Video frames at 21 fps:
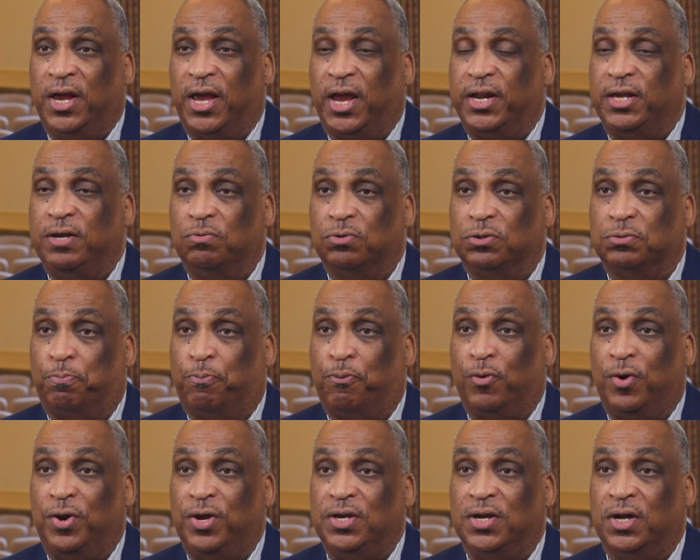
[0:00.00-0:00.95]
And he was
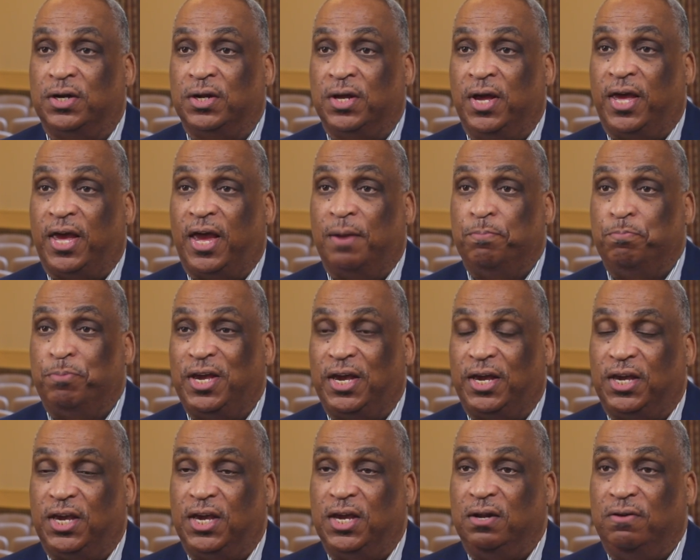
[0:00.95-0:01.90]
brilliant and
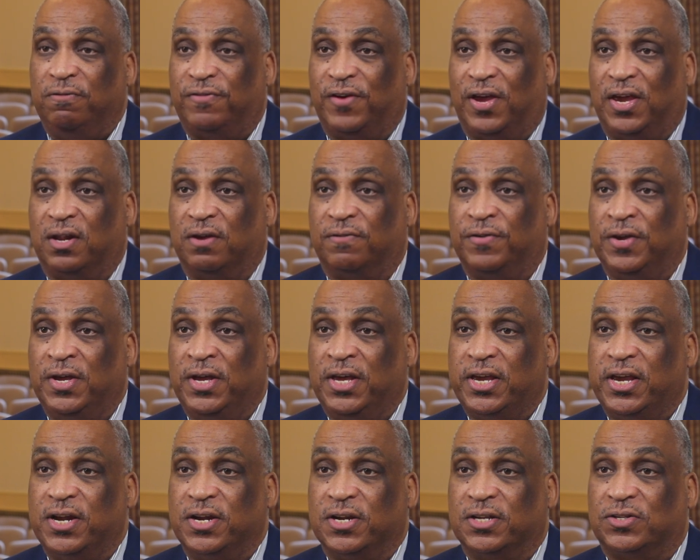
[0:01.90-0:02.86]
being innovative
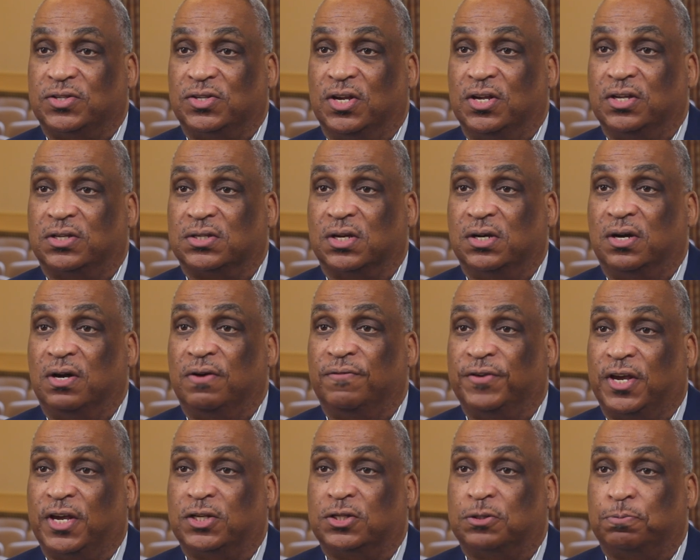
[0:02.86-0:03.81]
in the sense
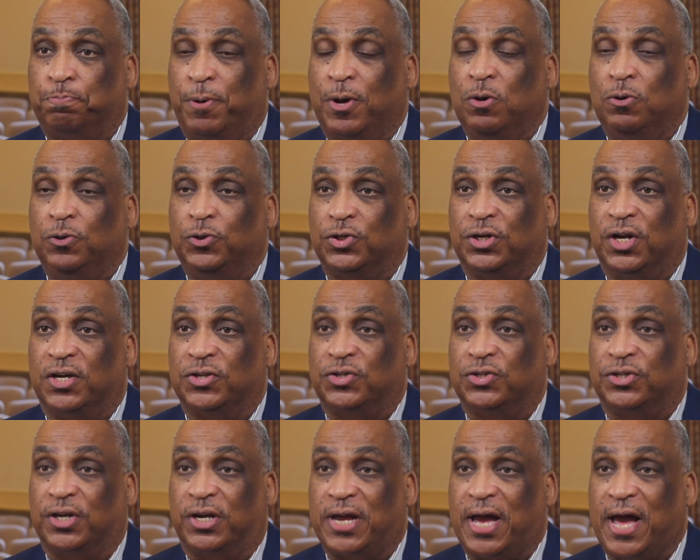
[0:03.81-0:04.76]
of exposing
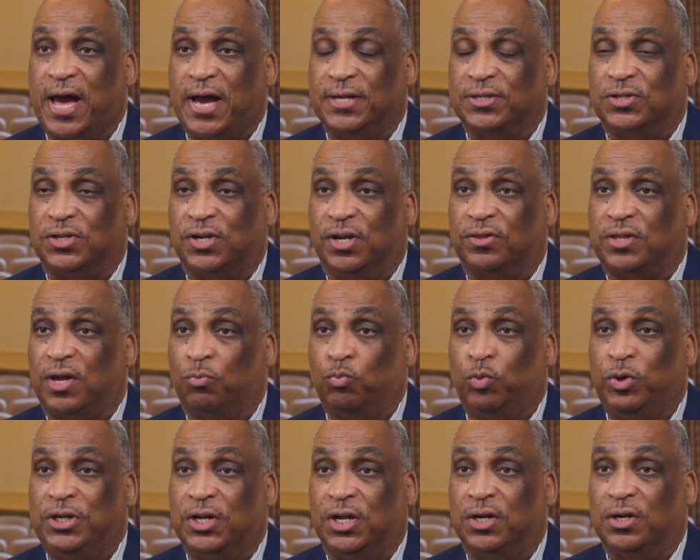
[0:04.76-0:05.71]
us to content that
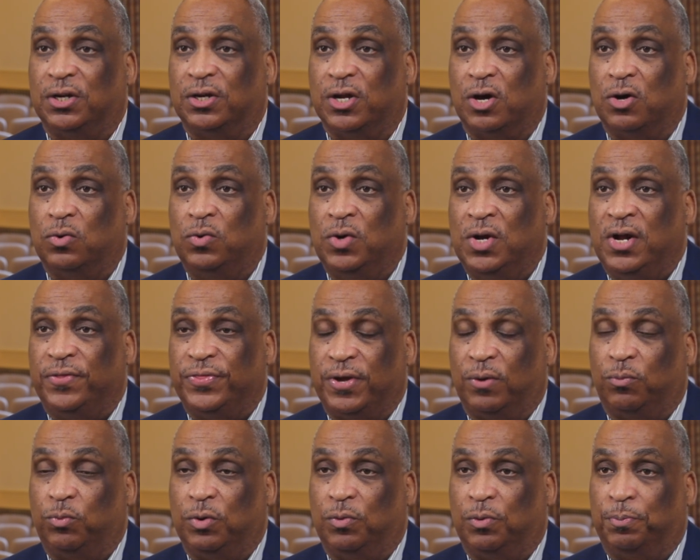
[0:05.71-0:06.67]
we didn't know
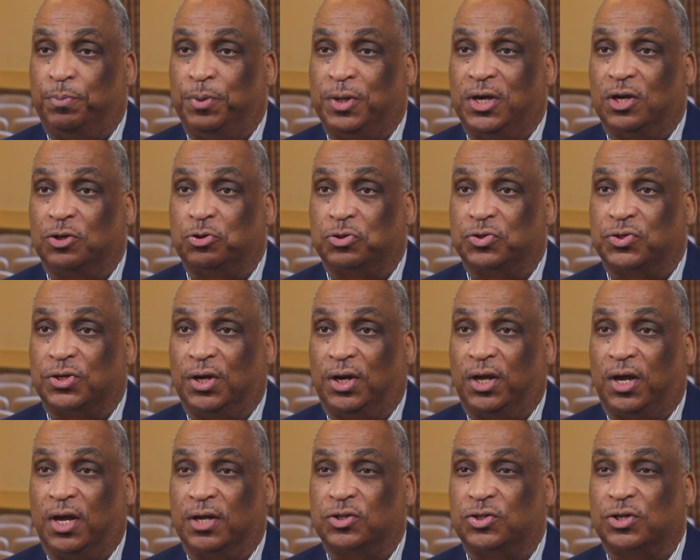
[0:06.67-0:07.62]
that we would be
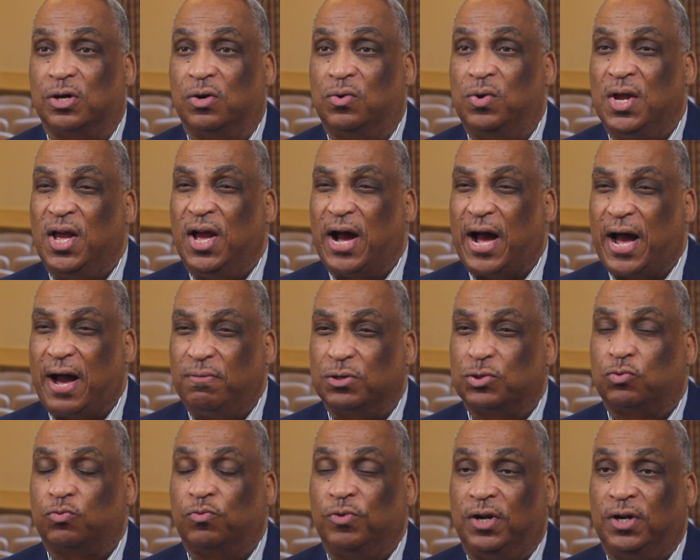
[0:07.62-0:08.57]
interested in. So I
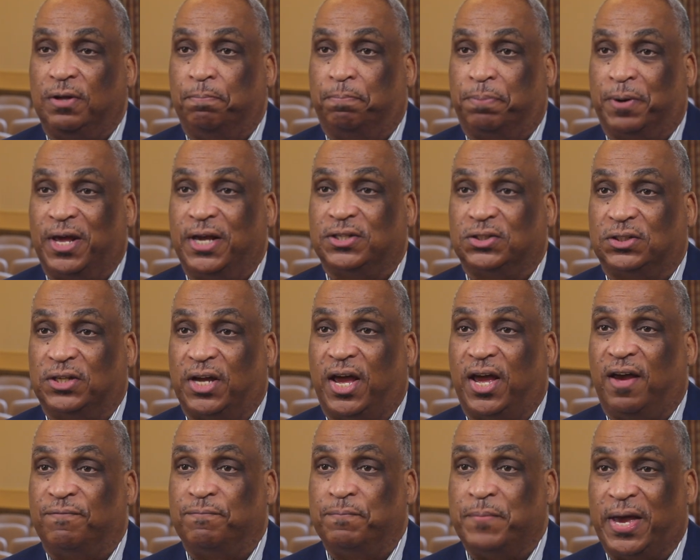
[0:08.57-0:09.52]
was really blessed to
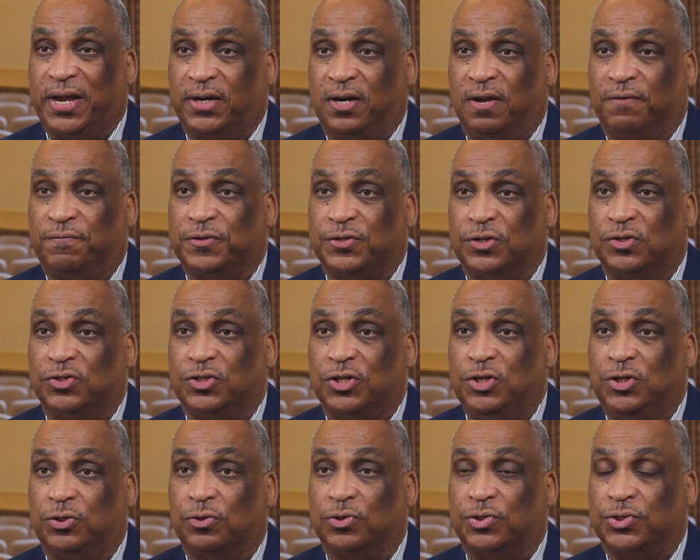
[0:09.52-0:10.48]
have magnificent
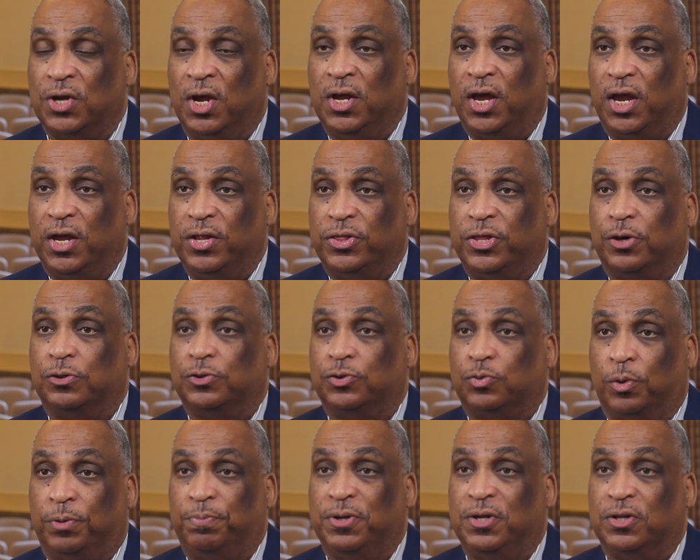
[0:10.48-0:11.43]
teachers, and
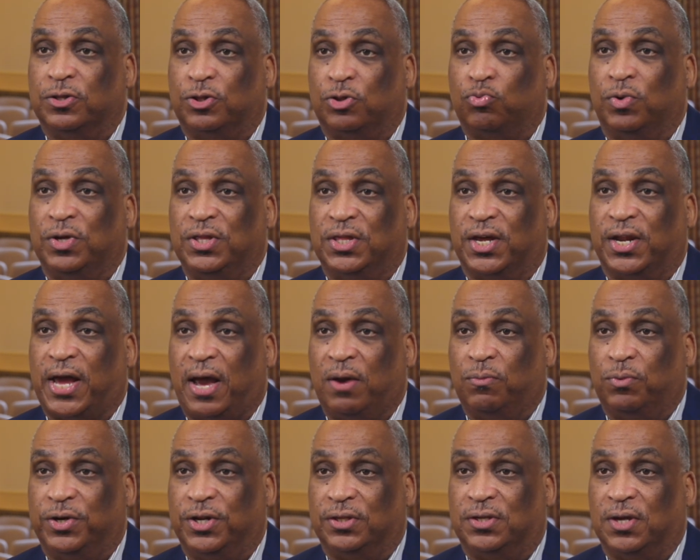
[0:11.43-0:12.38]
those would be the three that I
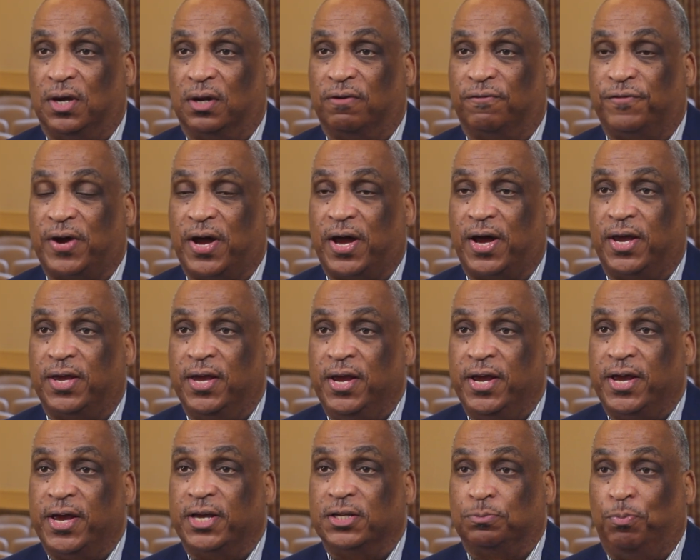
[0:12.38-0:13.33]
would identify
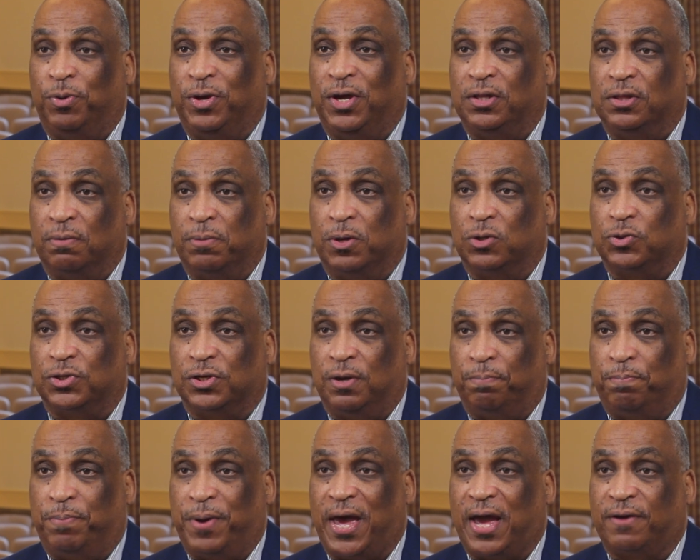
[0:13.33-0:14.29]
as being the most
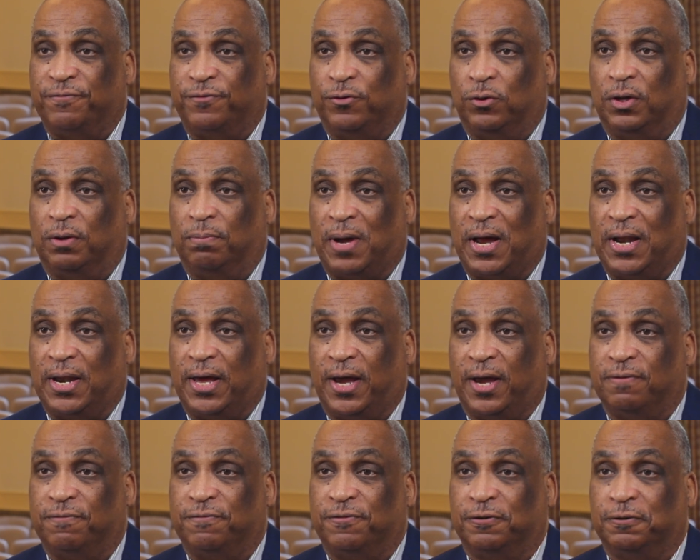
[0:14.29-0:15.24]
impactful in my
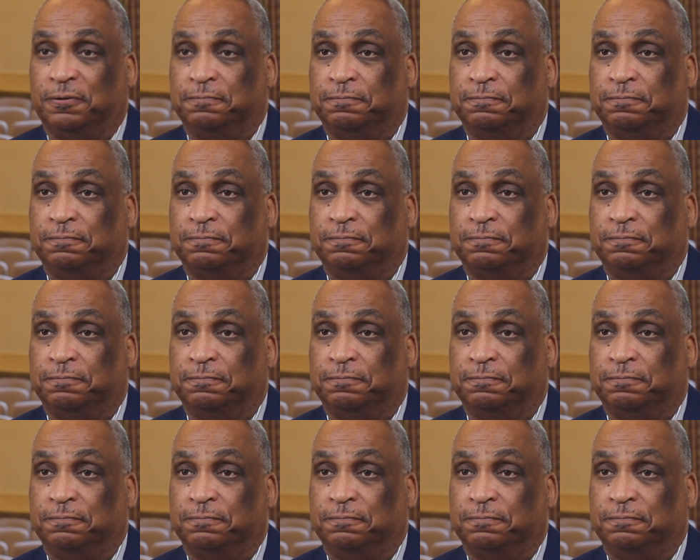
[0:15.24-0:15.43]
life.